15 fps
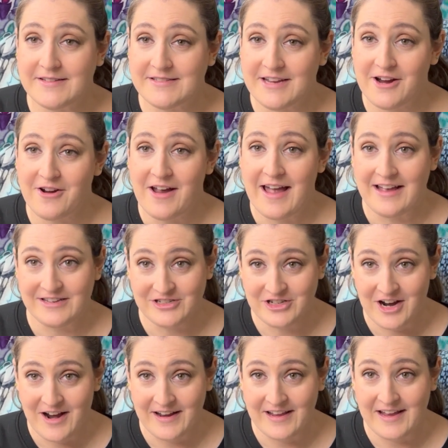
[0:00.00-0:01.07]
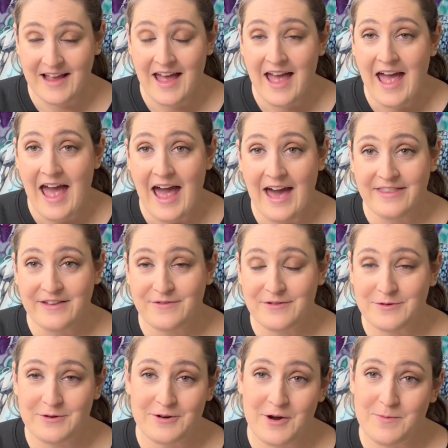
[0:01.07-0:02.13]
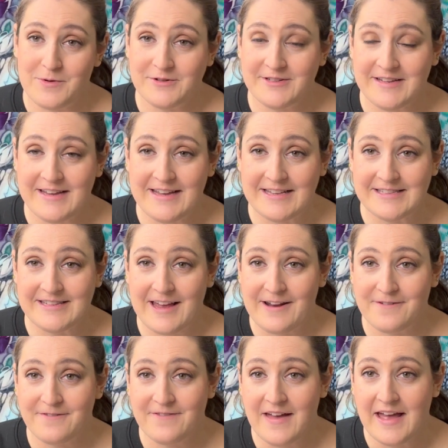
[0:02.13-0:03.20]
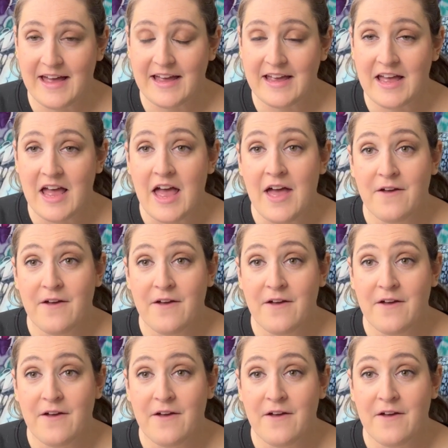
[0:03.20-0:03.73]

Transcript: Sarah, and Johnny at the Fluid Art Boutique in Santa Fe,